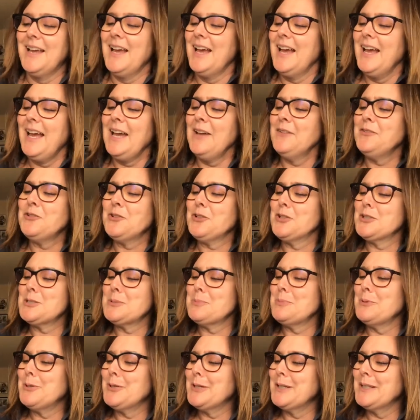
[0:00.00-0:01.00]
After
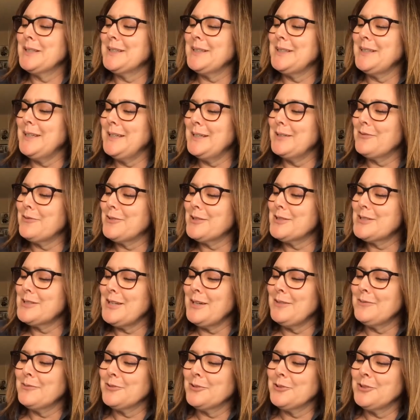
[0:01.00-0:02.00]
exploring the lake for
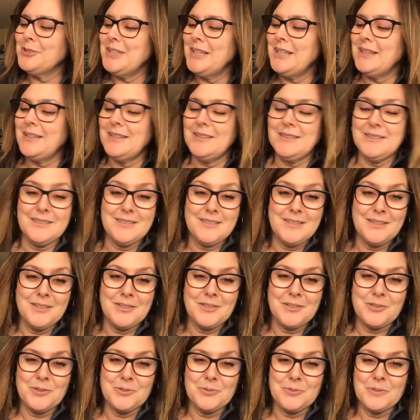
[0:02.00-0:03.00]
several days,
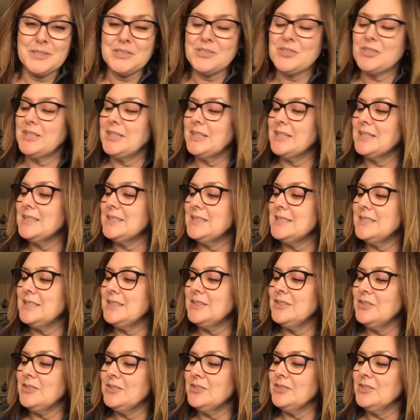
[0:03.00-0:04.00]
Uncle Richie
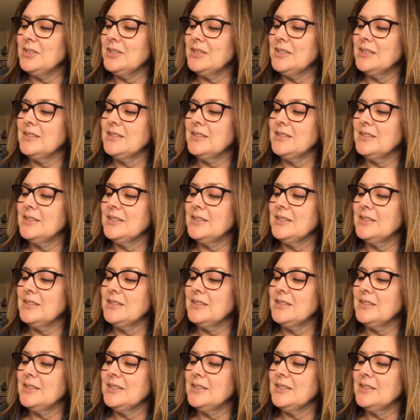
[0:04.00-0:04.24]
continued,